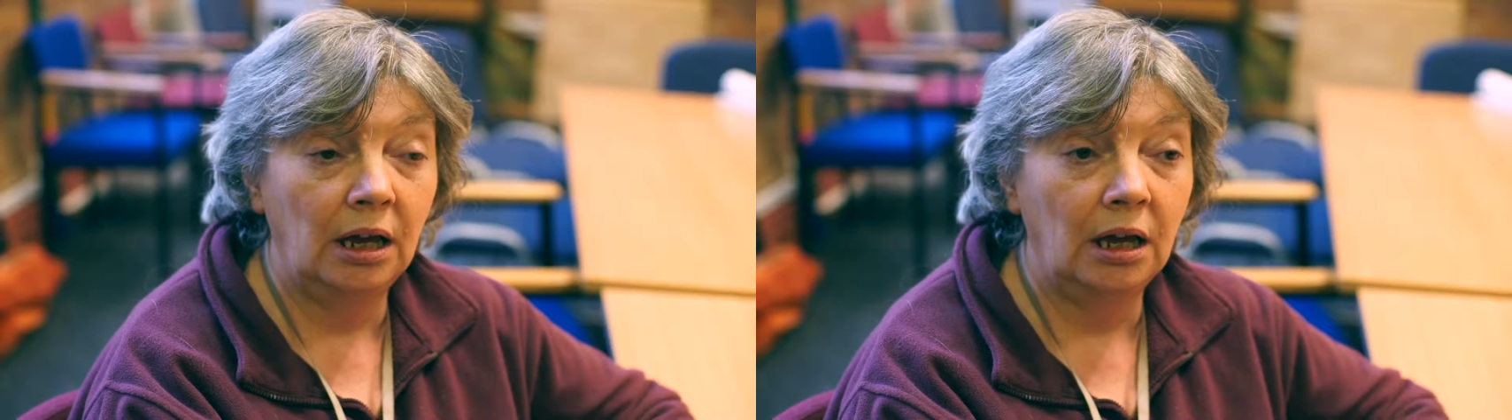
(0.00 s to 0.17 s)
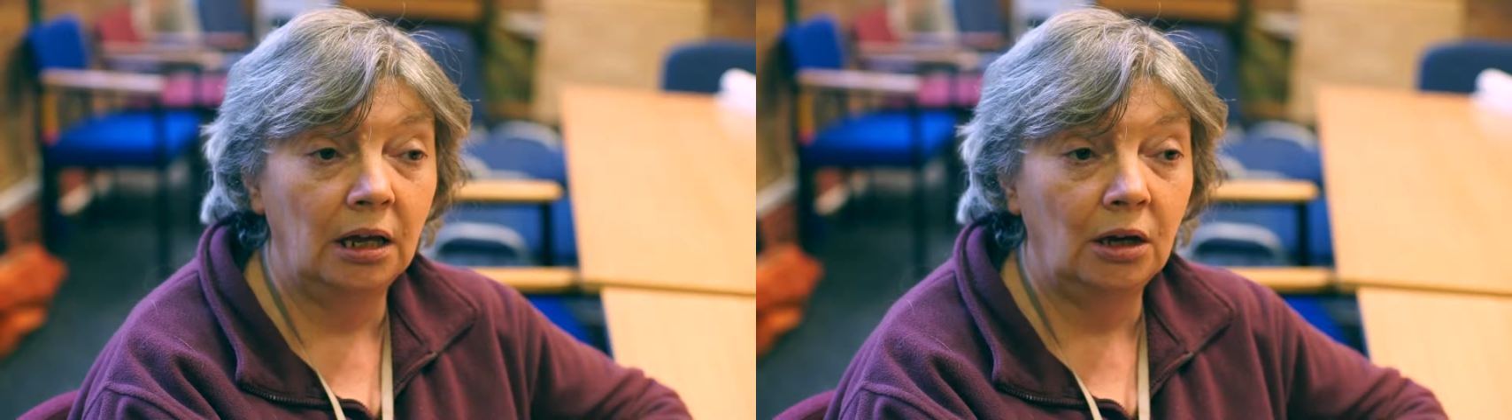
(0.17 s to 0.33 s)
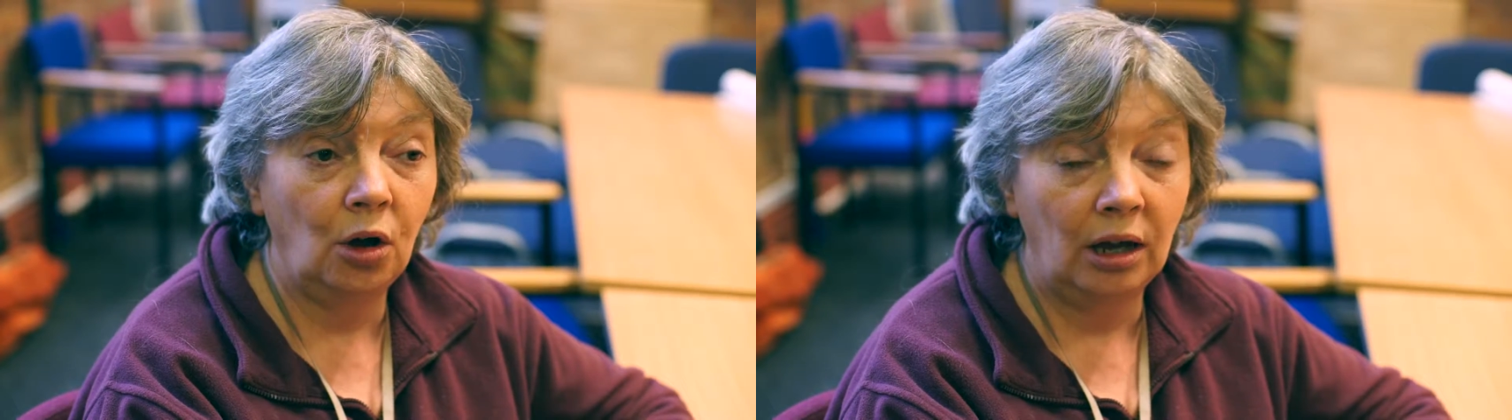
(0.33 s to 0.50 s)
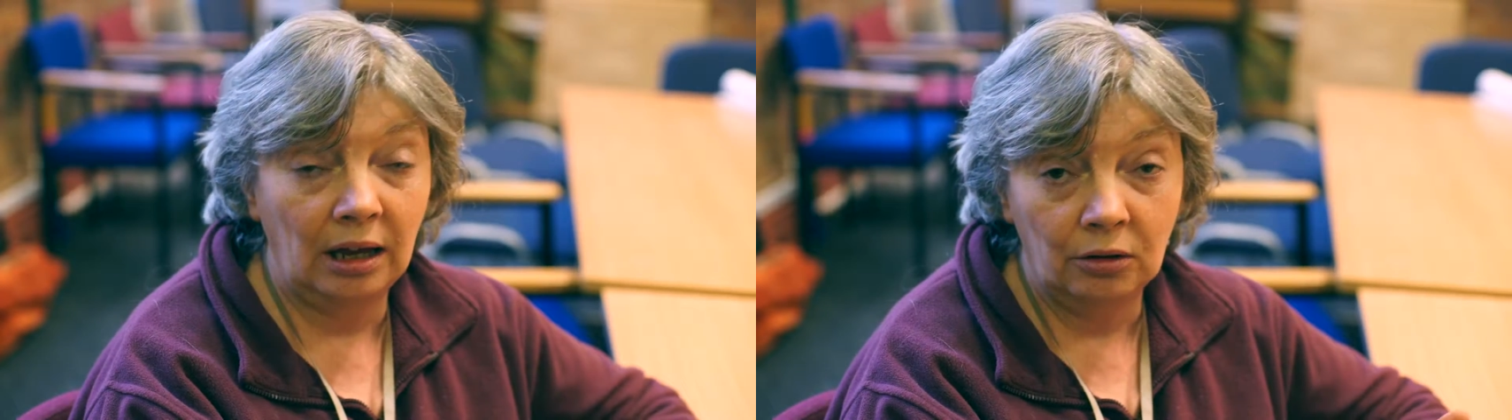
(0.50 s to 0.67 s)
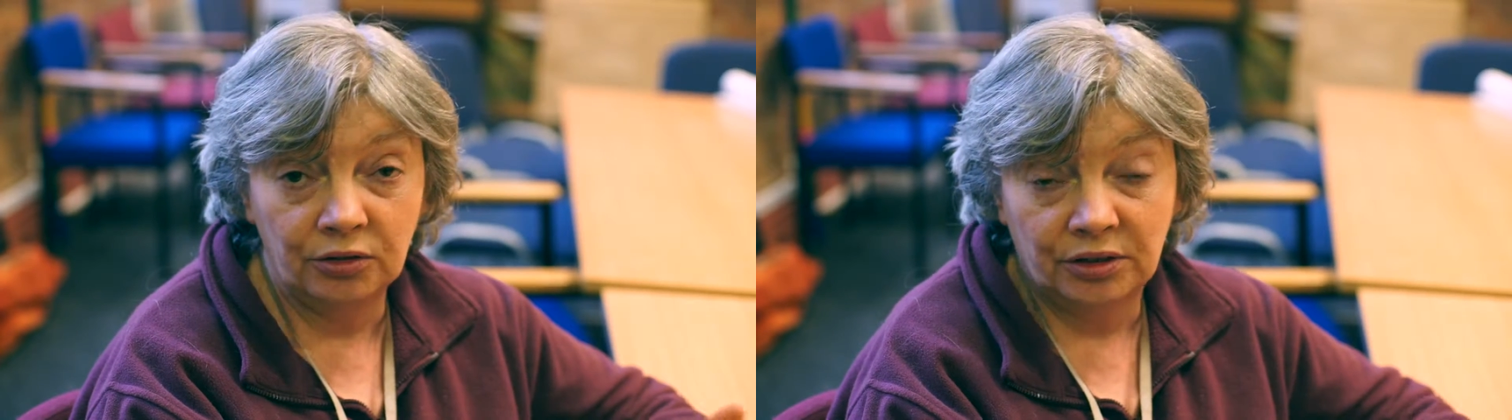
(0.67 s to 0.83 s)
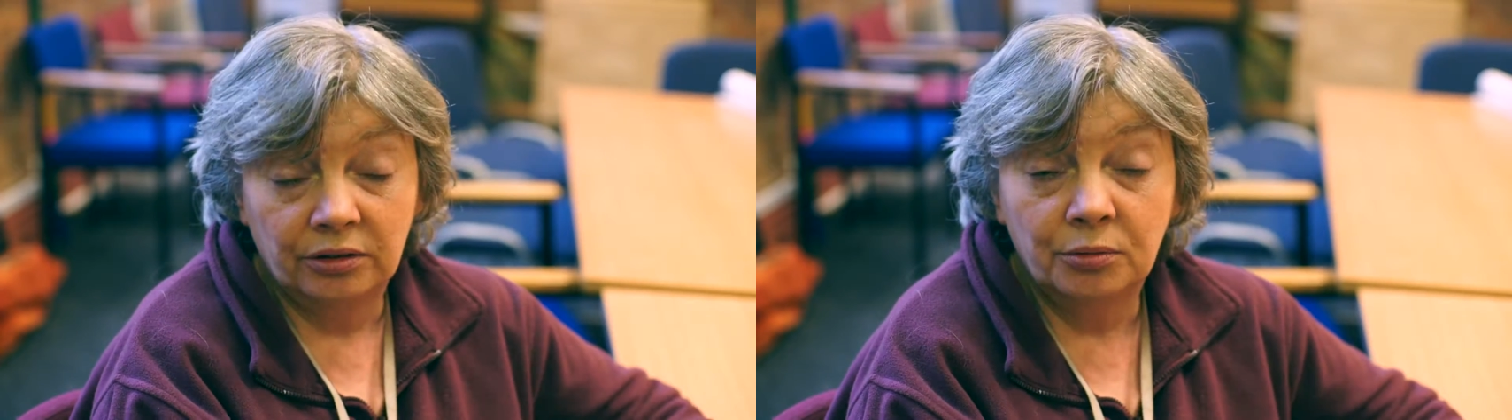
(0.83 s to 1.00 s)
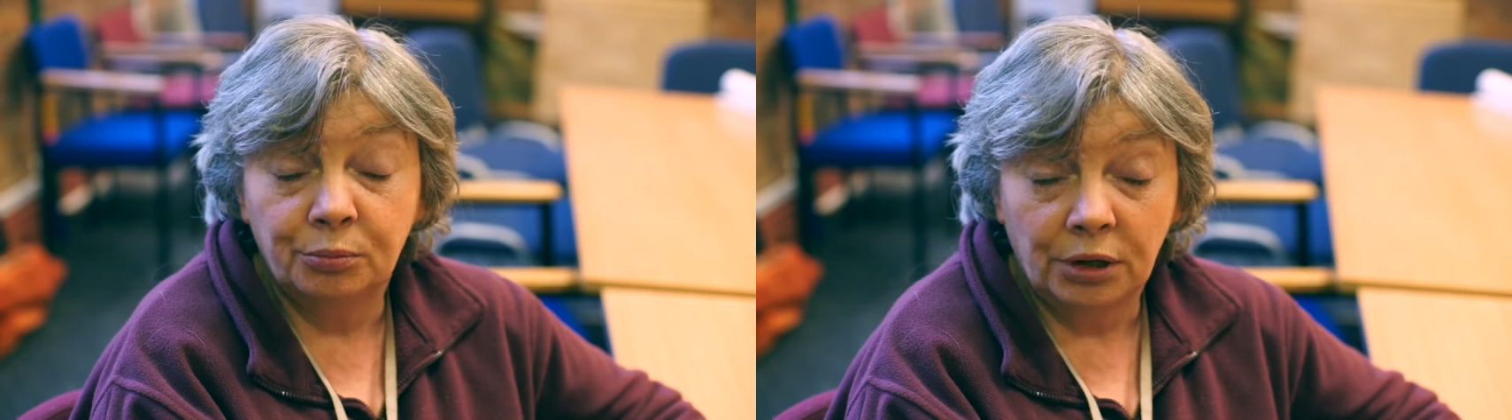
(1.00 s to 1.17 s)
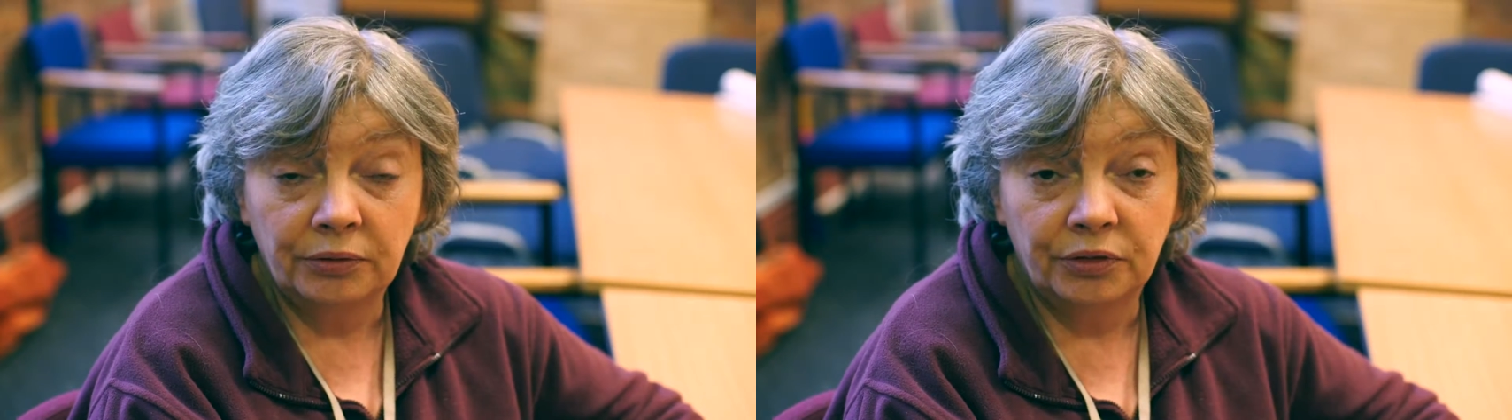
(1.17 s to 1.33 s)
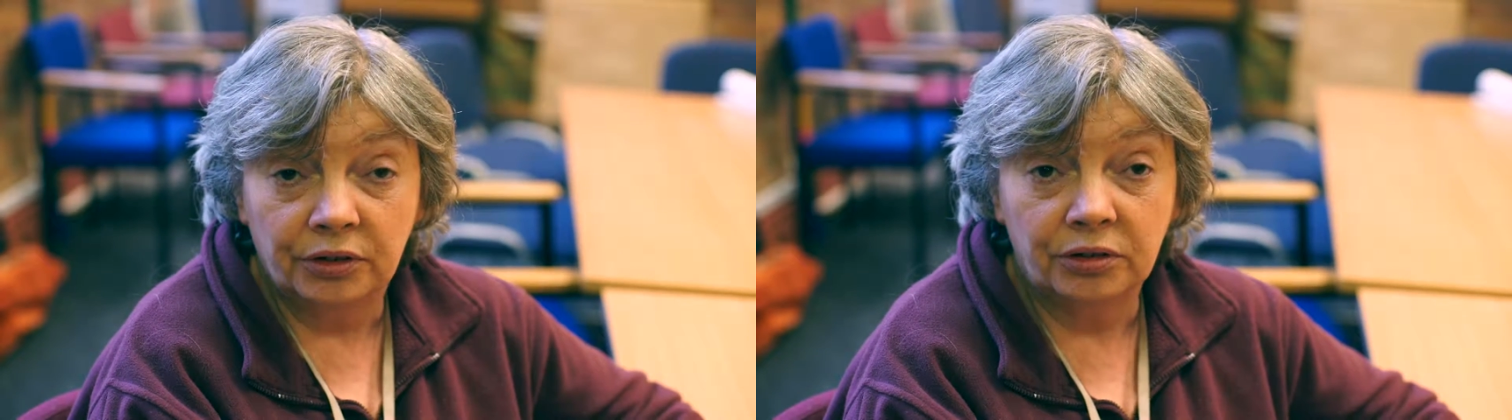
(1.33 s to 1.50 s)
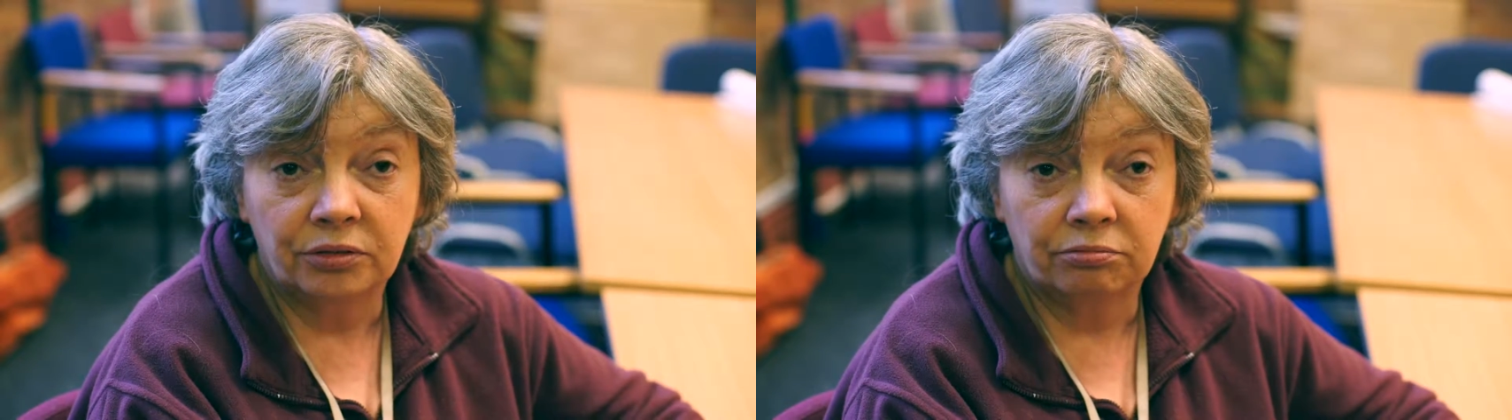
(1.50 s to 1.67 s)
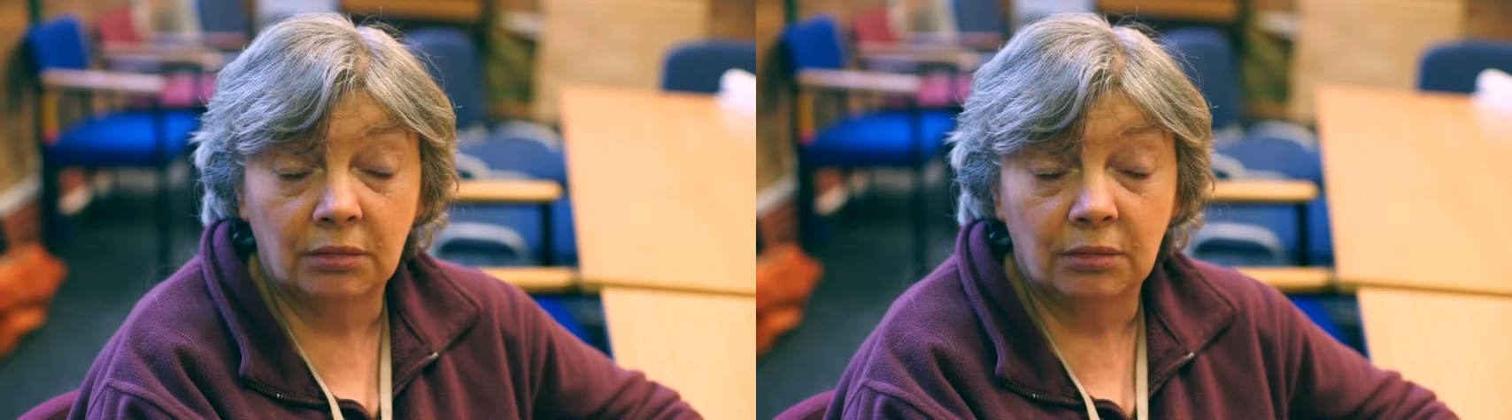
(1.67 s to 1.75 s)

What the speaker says: as an apprentice